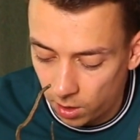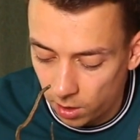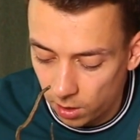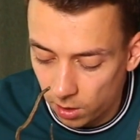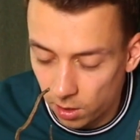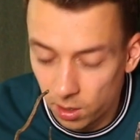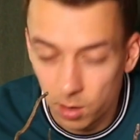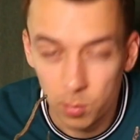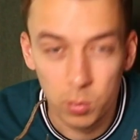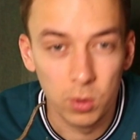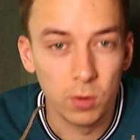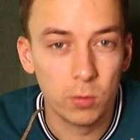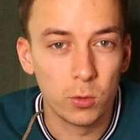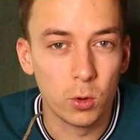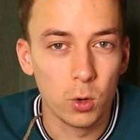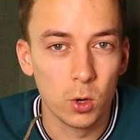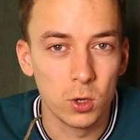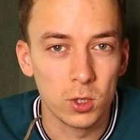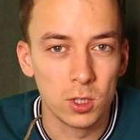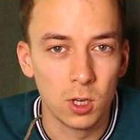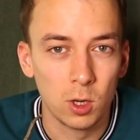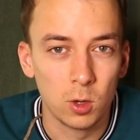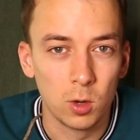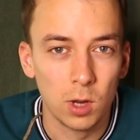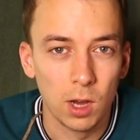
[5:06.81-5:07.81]
But of
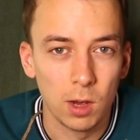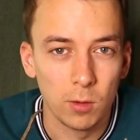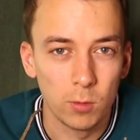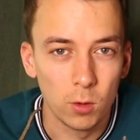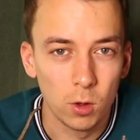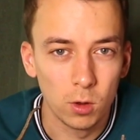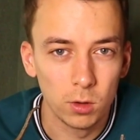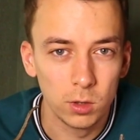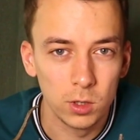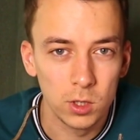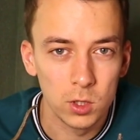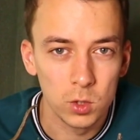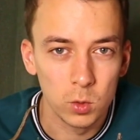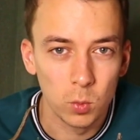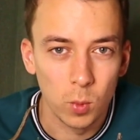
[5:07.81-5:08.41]
course then you have all these